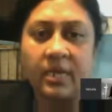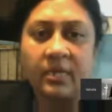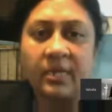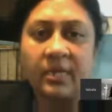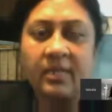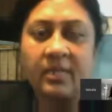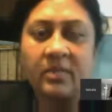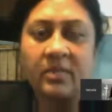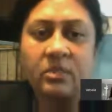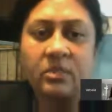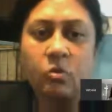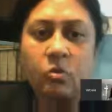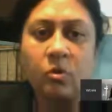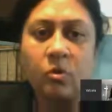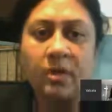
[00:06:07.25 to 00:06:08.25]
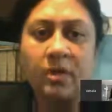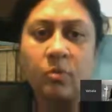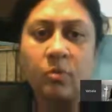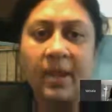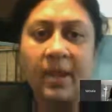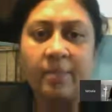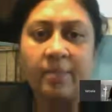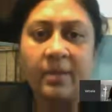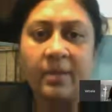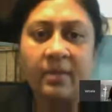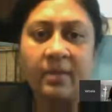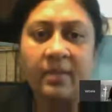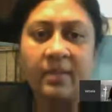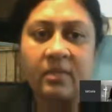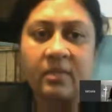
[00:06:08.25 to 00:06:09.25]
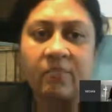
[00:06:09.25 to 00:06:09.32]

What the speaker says: then there is no requirement that the